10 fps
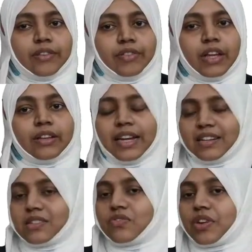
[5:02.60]
are there,
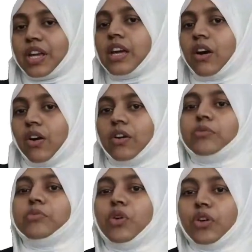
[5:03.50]
that is three
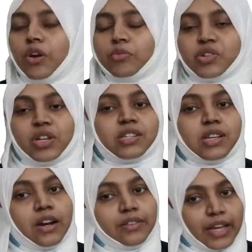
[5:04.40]
or more
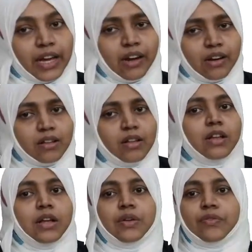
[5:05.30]
objects are there,
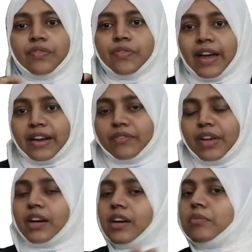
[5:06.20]
when
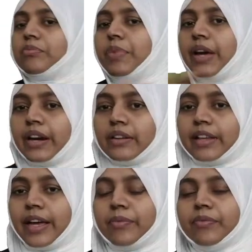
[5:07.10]
we compare
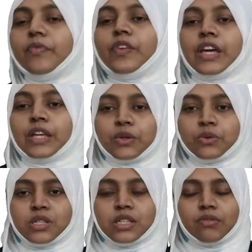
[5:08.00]
them, we
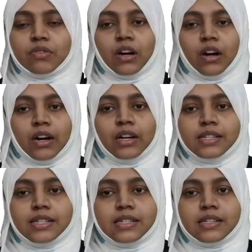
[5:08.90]
use the
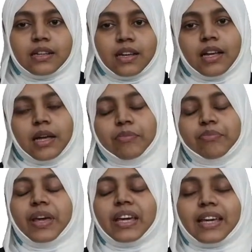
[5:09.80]
words
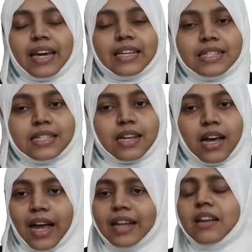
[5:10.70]
biggest
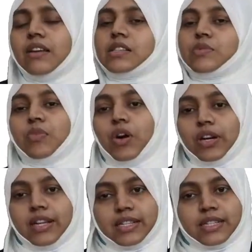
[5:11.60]
and
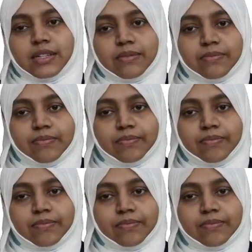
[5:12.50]
smallest.